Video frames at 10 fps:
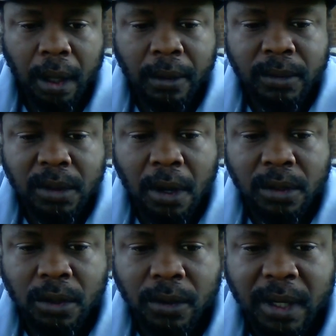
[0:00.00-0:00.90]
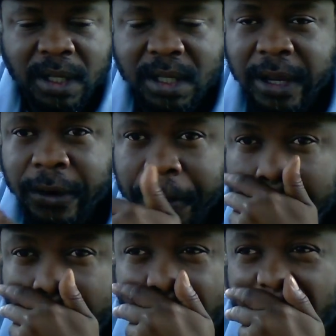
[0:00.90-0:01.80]
was also considered
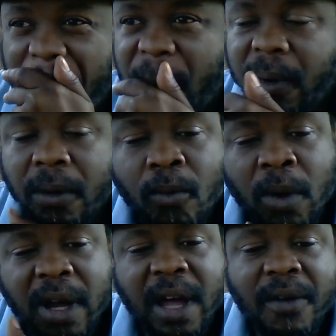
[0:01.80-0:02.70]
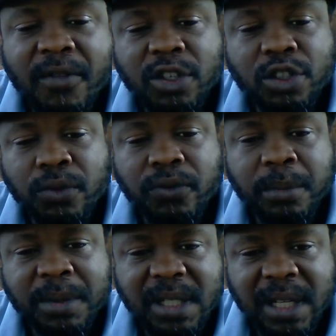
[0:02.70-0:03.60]
what covers you
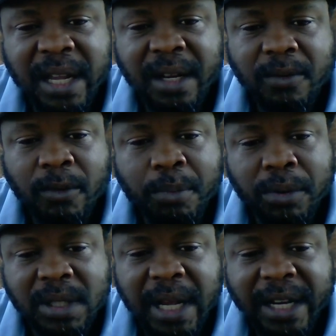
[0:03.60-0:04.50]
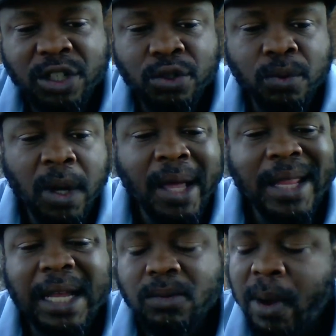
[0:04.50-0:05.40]
from sin, what protects you.
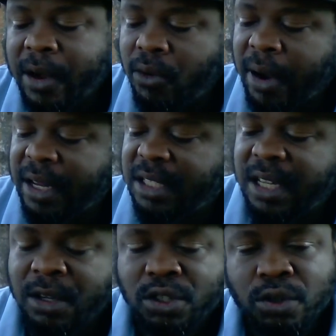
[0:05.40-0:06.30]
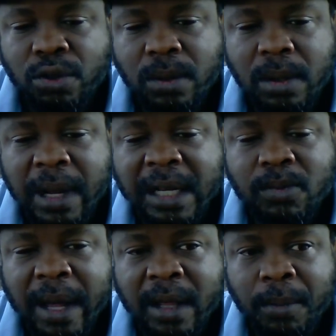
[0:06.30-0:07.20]
That's why Christ tells you, that's
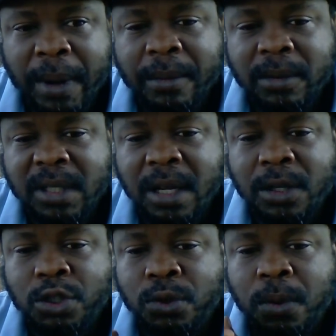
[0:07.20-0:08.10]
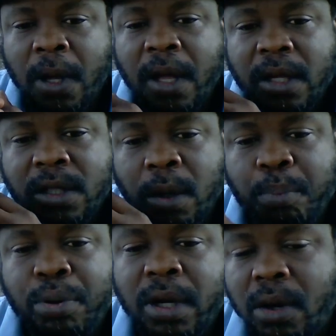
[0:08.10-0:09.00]
why the Bible tells you to
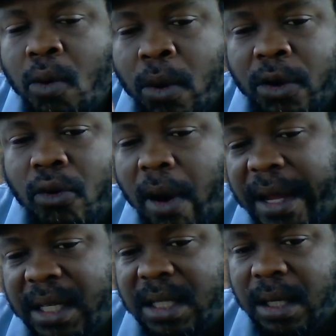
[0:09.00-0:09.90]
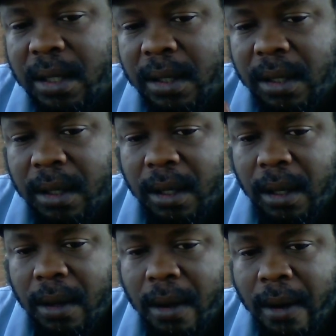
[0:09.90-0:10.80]
put on Christ.
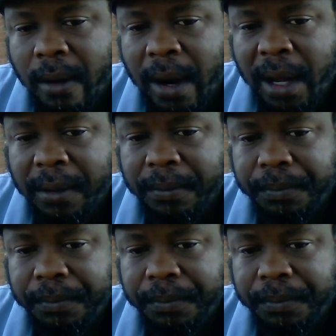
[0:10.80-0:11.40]
All right.